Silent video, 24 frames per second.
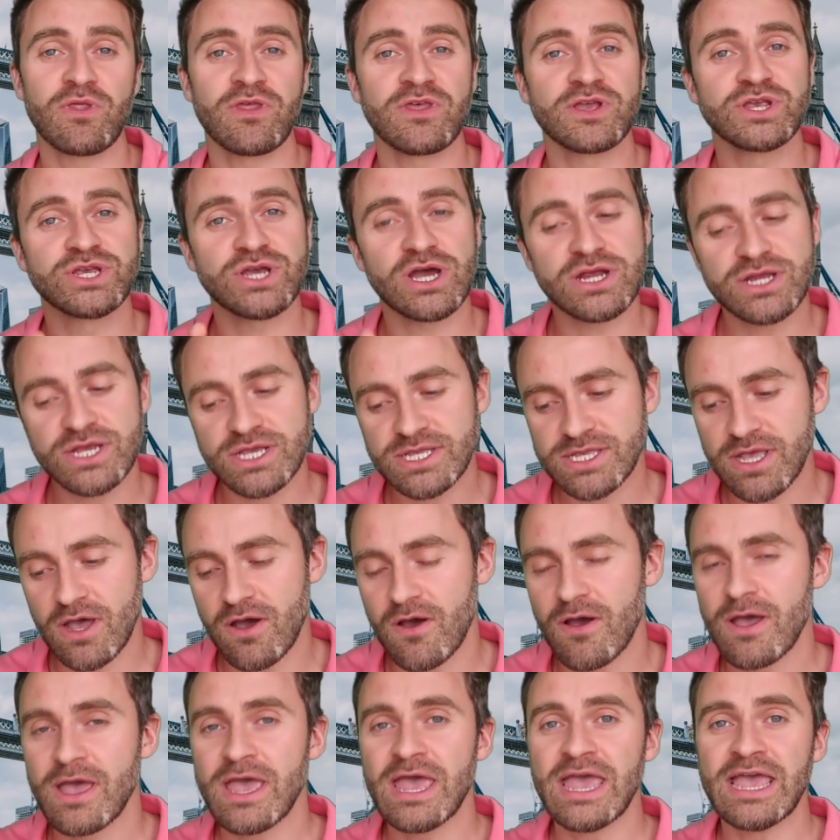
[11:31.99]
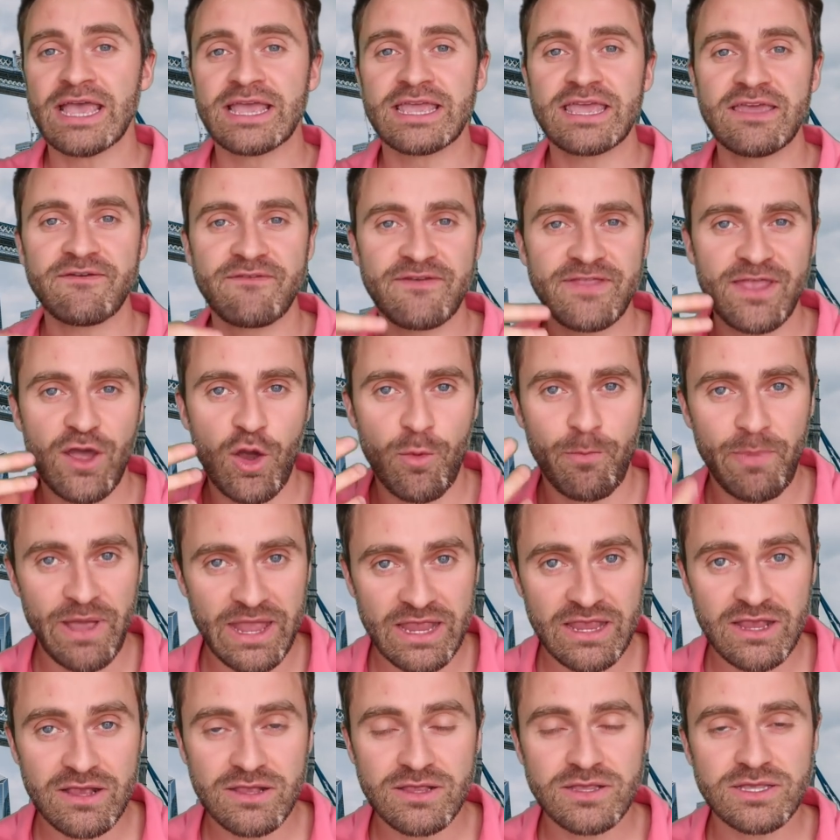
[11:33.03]
The judges are giving their
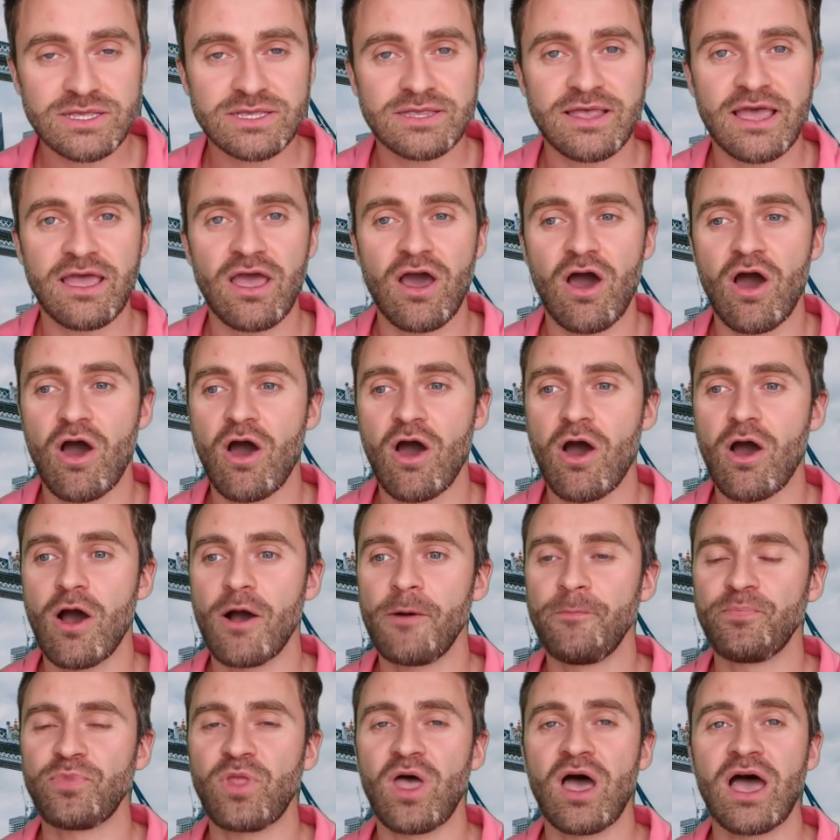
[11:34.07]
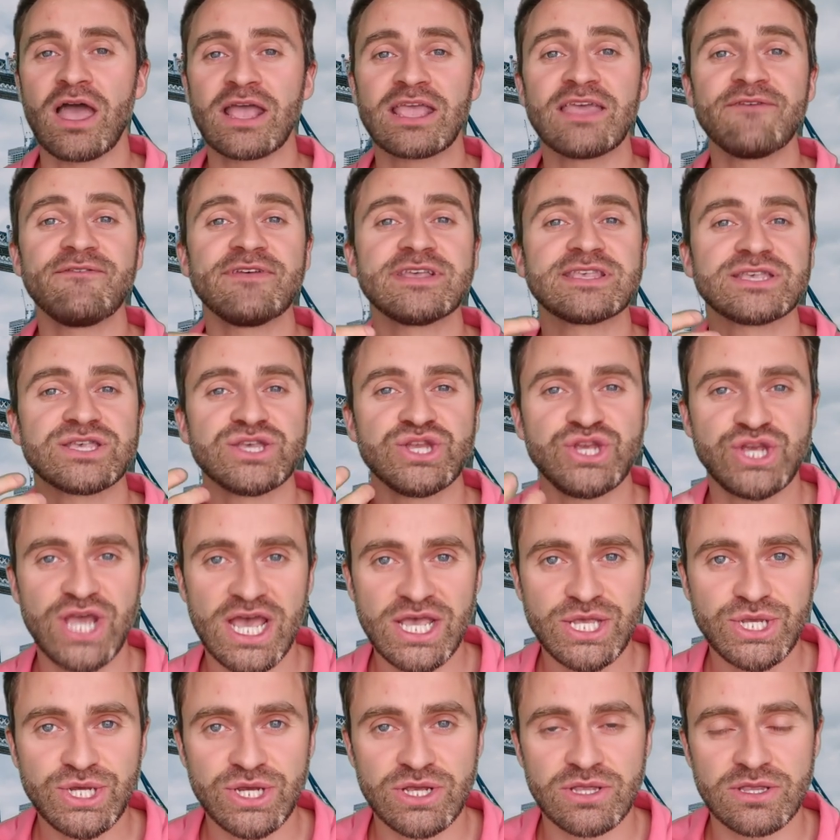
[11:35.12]
opinions, they are giving
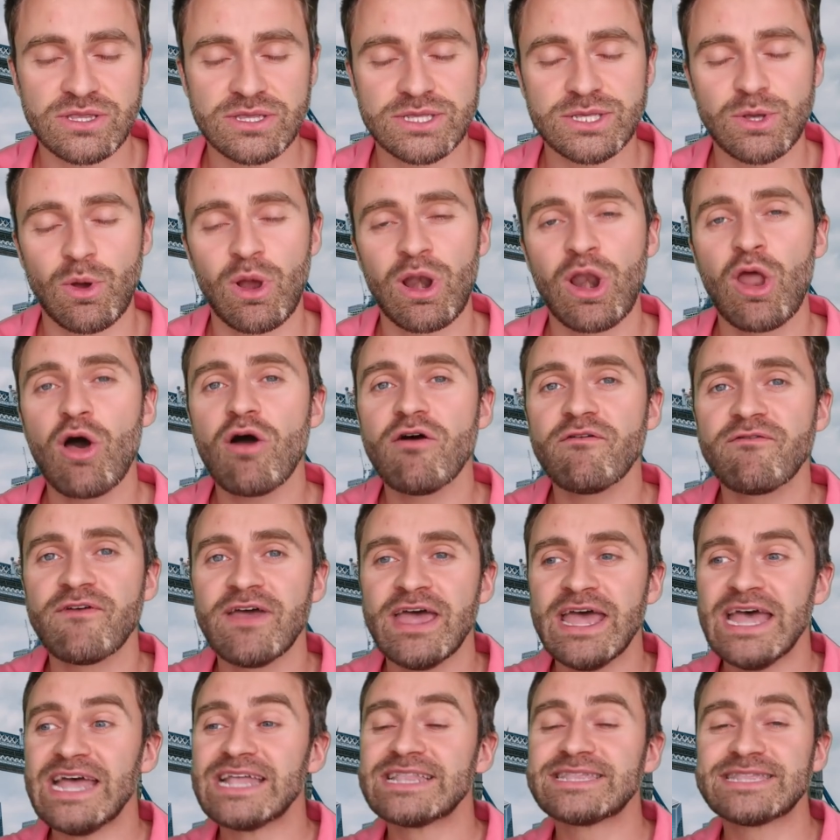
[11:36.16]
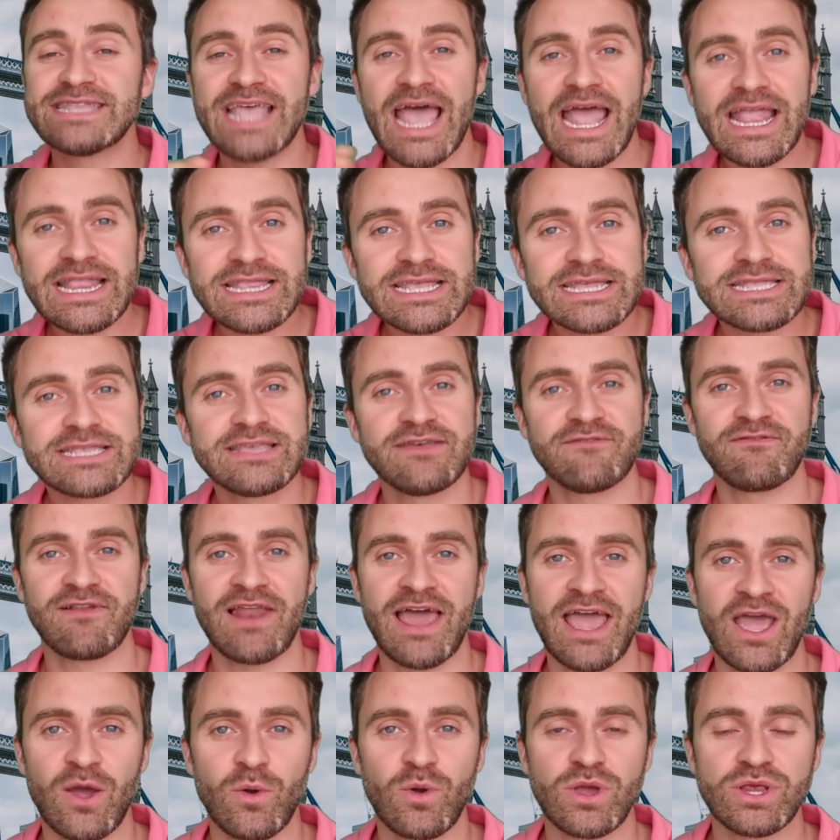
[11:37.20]
suggestions. So a lot of tentative
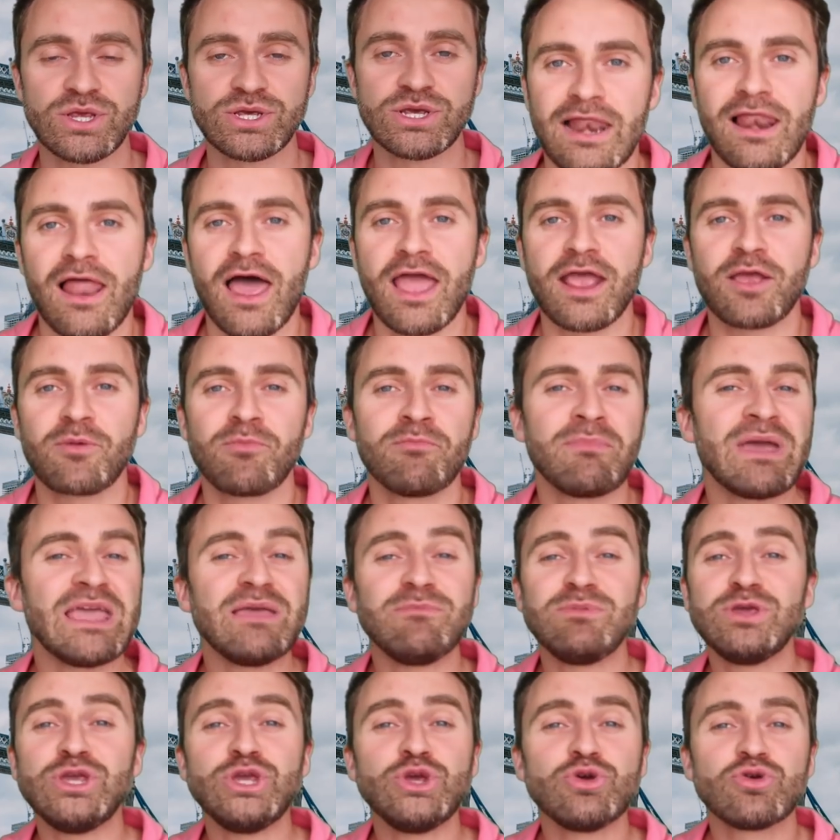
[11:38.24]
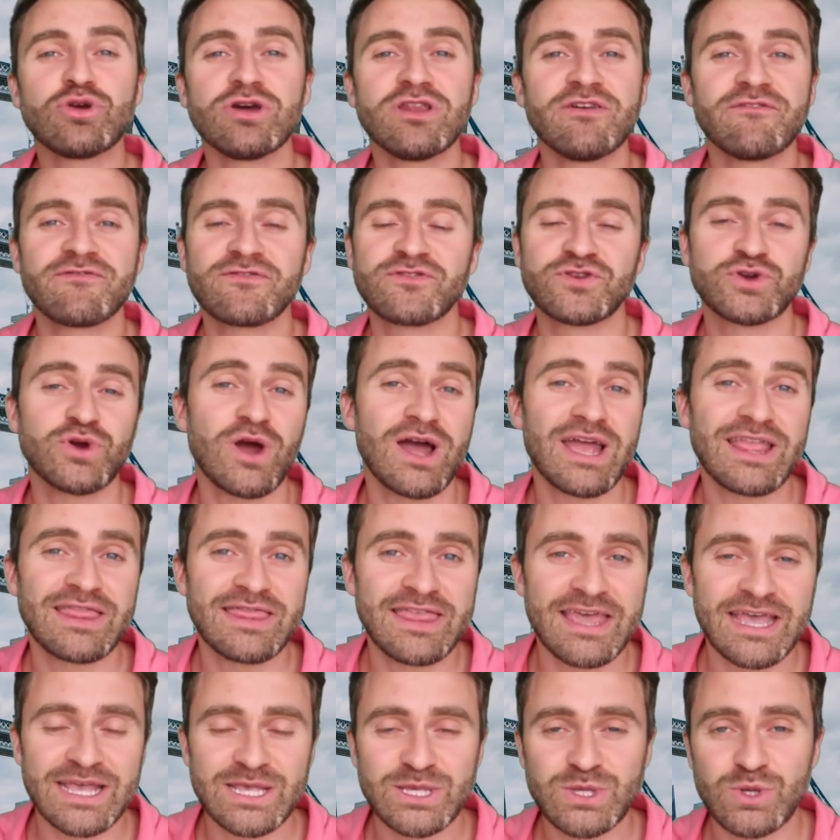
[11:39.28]
language, like maybe you could have tried
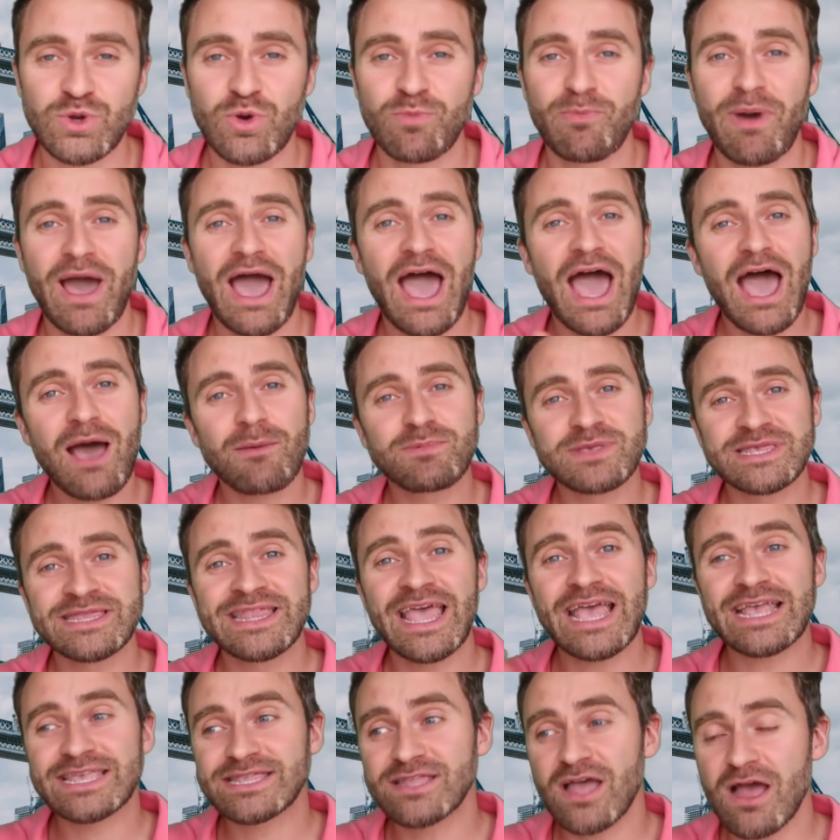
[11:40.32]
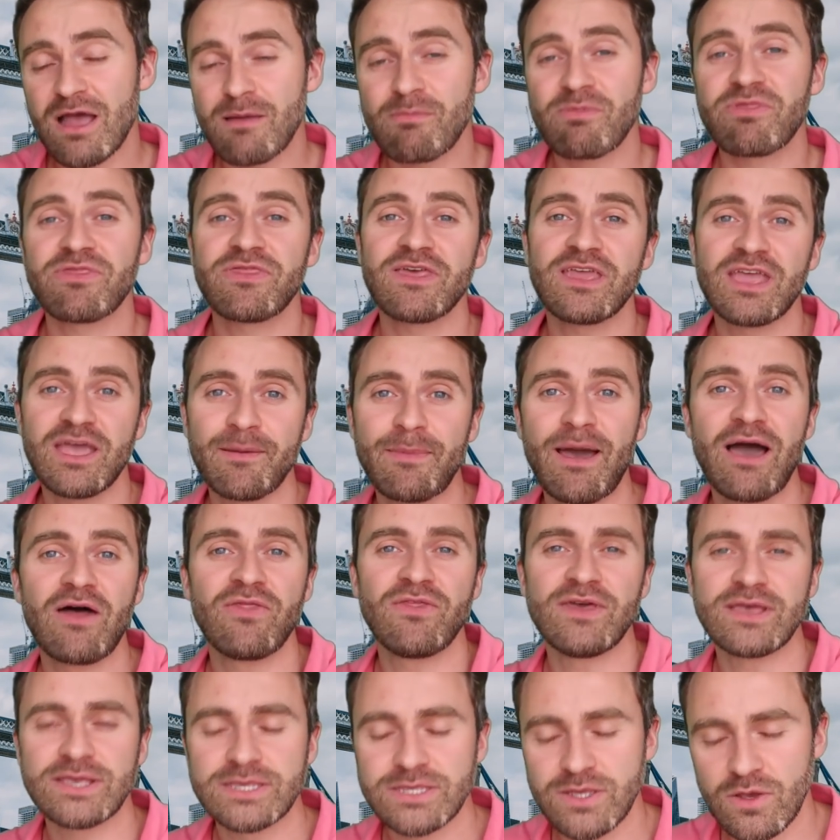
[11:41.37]
this, or perhaps next time think about
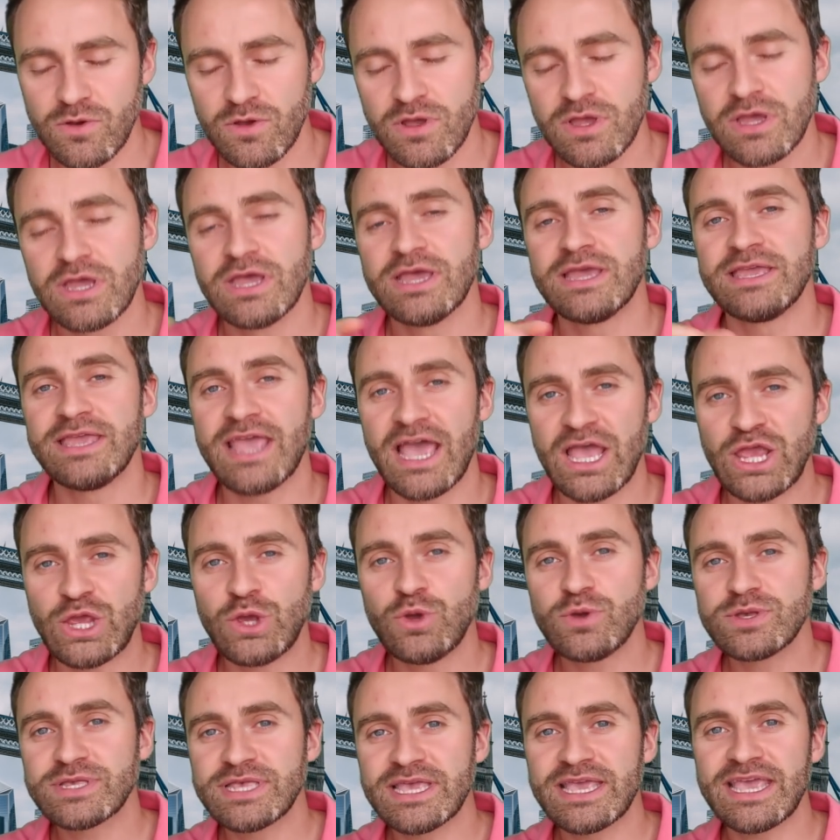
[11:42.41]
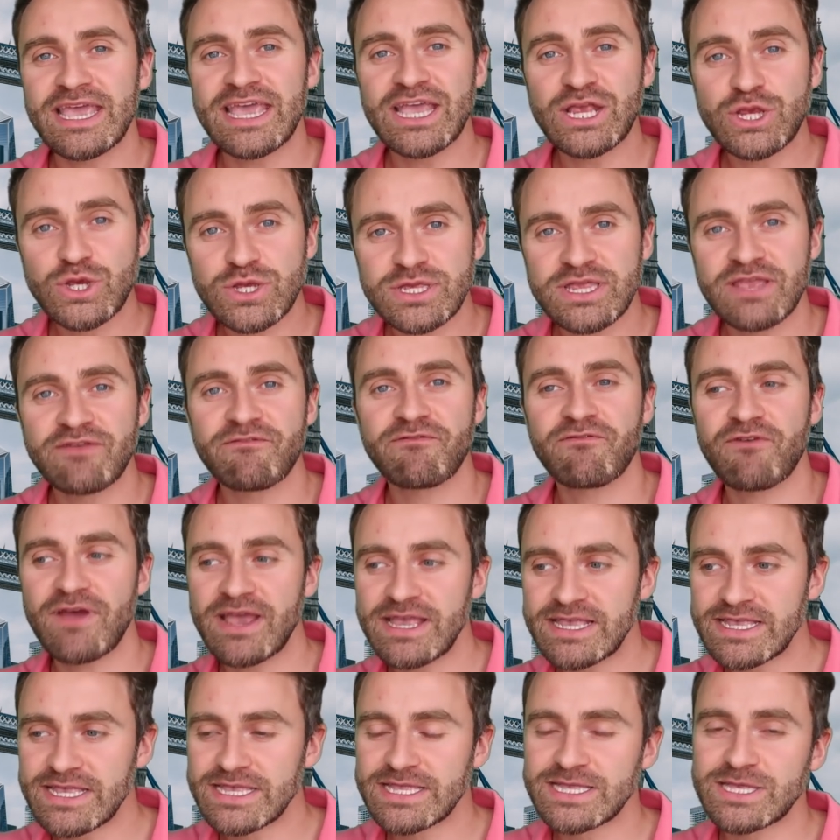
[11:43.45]
this. So yeah, using interesting
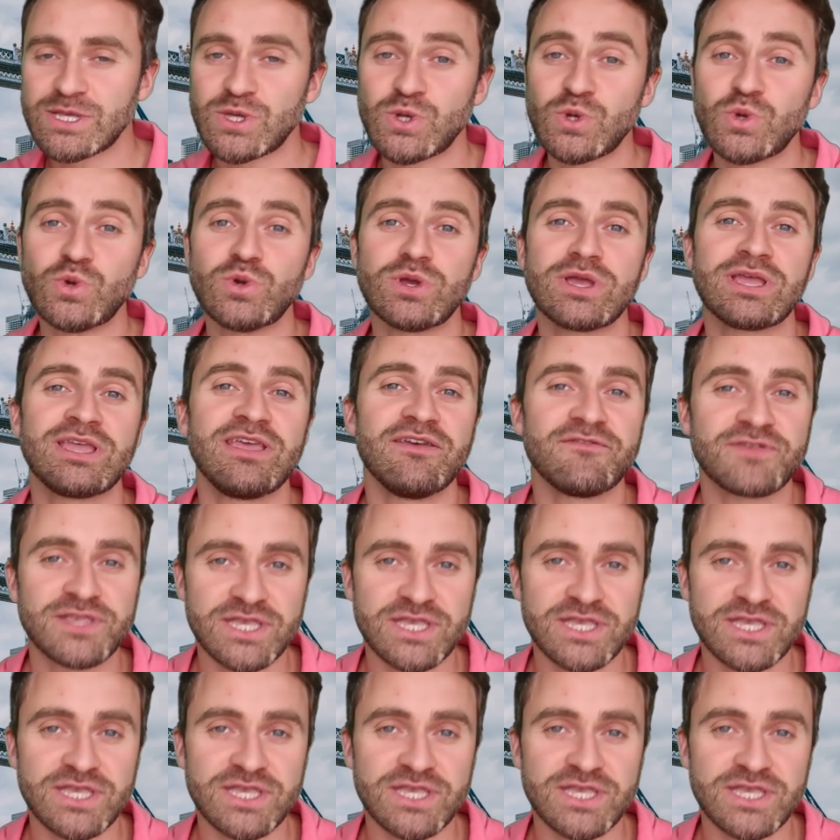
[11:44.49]
phrases to give